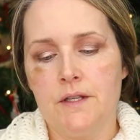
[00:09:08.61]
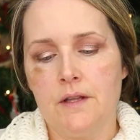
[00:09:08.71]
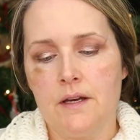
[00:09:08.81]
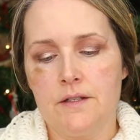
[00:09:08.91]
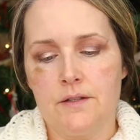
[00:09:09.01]

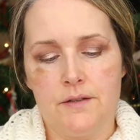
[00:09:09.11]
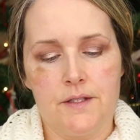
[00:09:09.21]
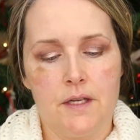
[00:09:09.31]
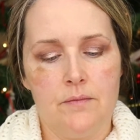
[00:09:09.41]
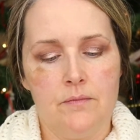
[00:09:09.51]
that
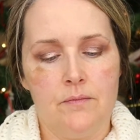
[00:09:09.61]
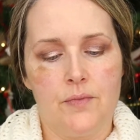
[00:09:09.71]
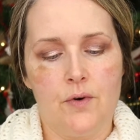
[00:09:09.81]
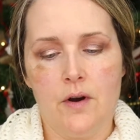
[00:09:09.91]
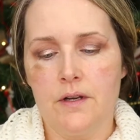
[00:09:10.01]
same
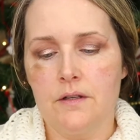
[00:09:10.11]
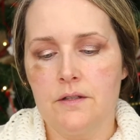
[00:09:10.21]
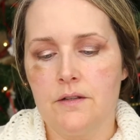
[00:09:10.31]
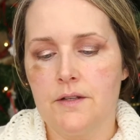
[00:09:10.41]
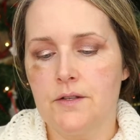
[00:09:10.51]
product
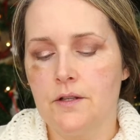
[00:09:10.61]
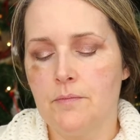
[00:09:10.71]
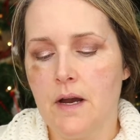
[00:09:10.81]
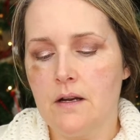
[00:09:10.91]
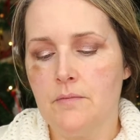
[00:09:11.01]
that's on the
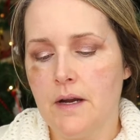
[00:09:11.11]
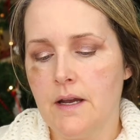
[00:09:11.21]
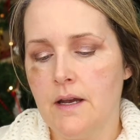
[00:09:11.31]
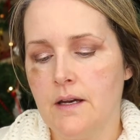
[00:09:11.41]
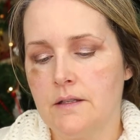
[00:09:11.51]
back of my
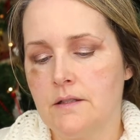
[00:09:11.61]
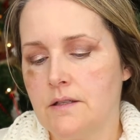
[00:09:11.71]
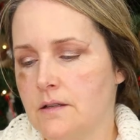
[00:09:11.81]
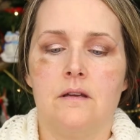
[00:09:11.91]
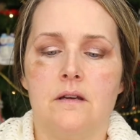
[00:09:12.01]
hand.
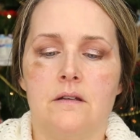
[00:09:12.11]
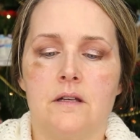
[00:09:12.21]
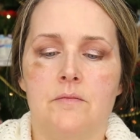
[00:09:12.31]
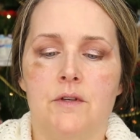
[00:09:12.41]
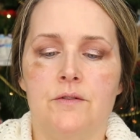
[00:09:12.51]
And
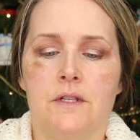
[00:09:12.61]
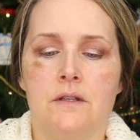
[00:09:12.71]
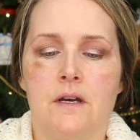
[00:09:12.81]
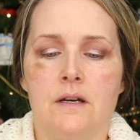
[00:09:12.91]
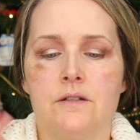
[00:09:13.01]
I'm using
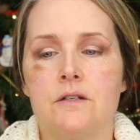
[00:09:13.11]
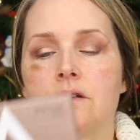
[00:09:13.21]
that